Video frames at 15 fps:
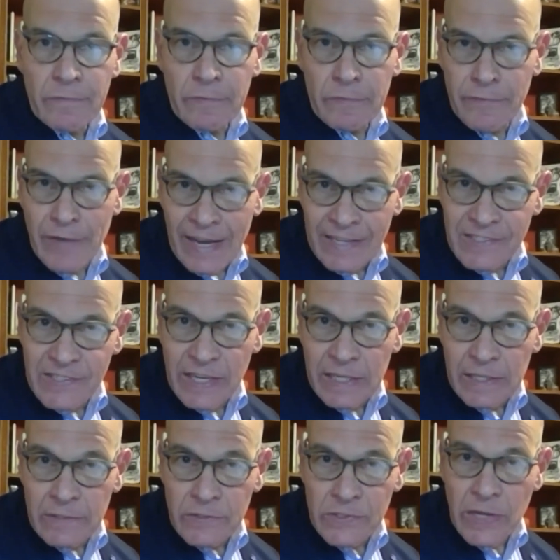
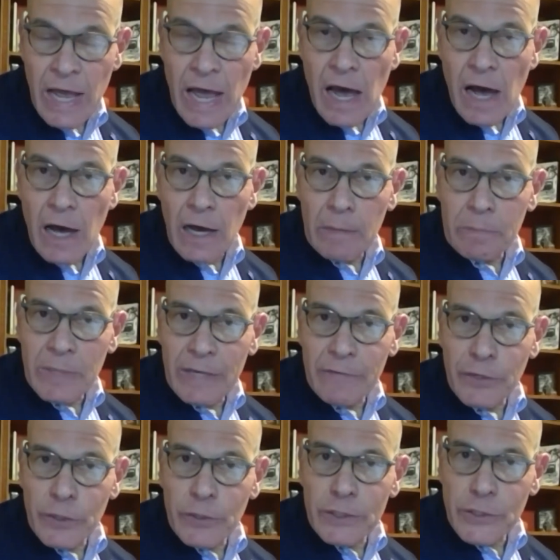vaccines. If
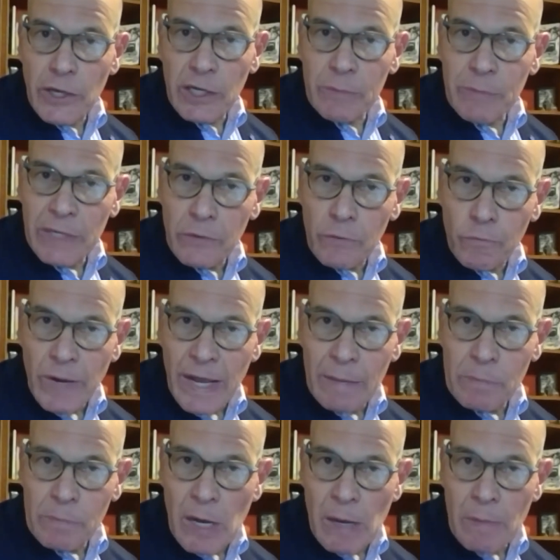you could talk about the
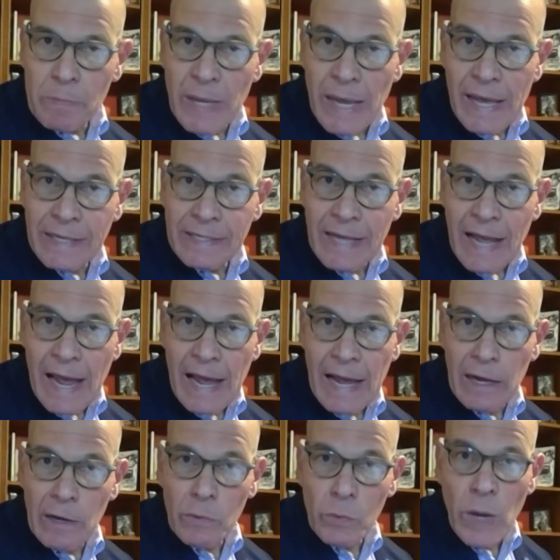ramp up and
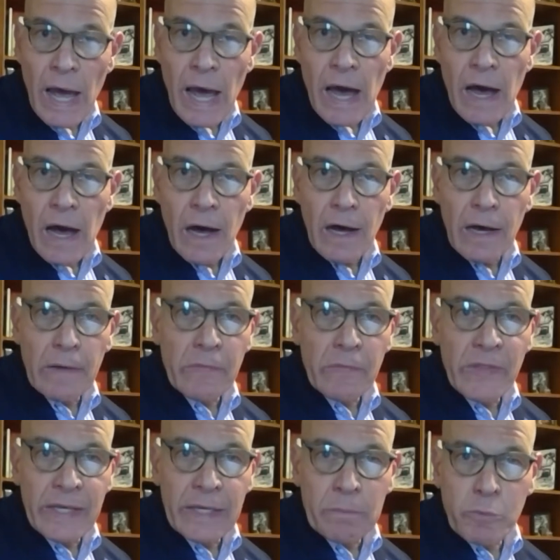how
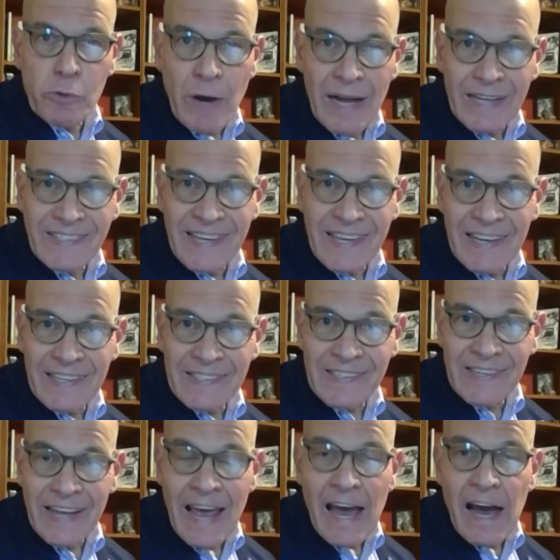the
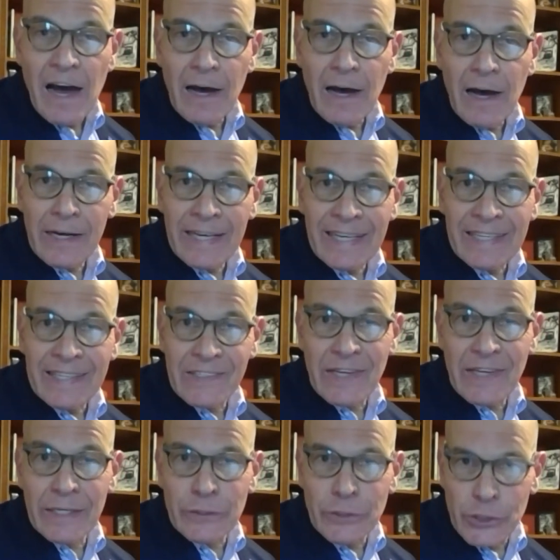process is
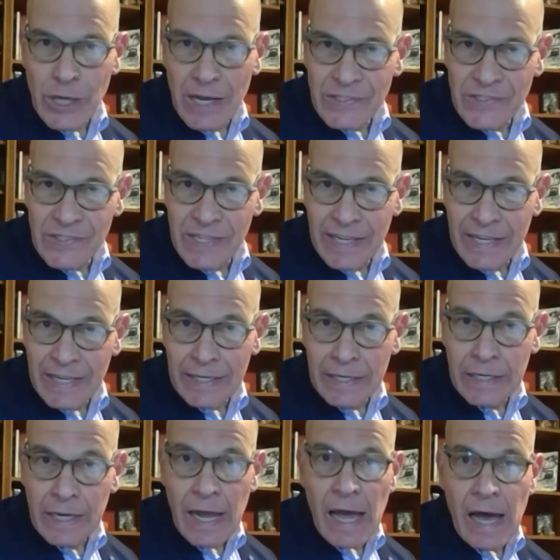adjusting
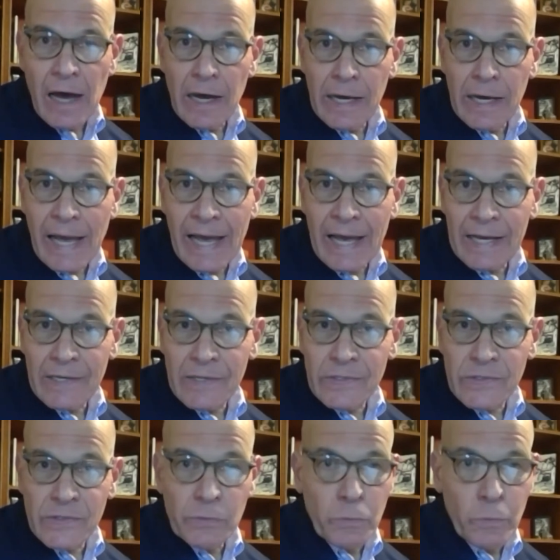
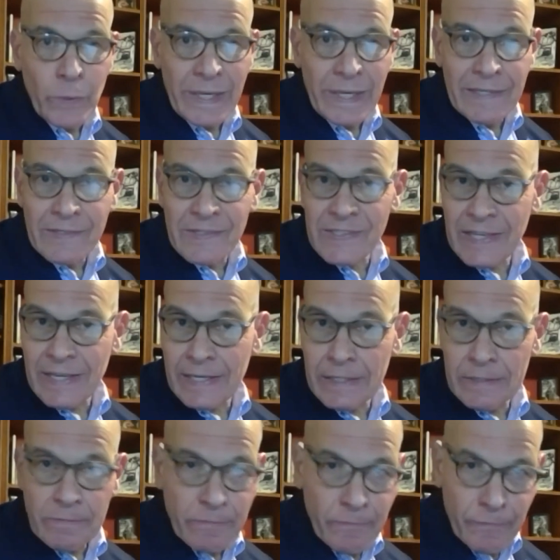as we
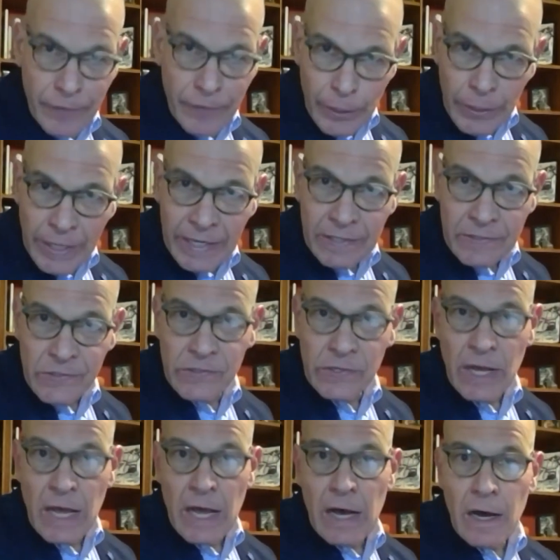see variants
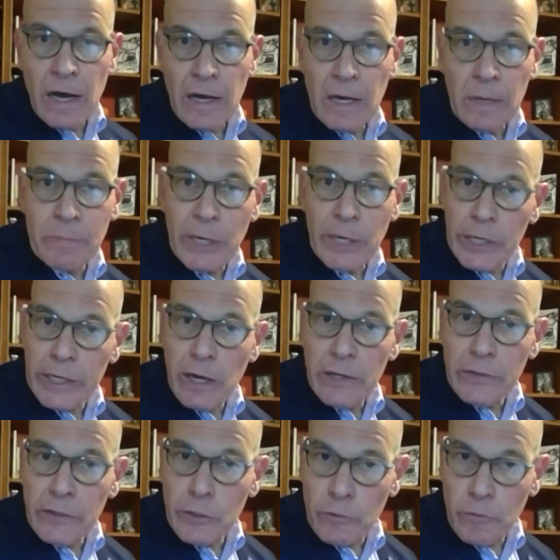appearing on
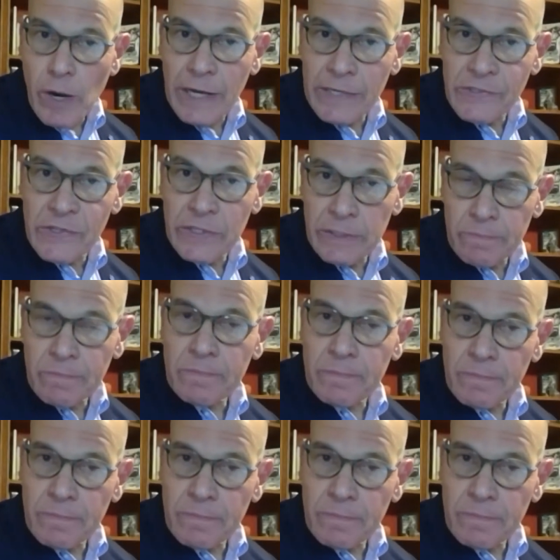the horizon.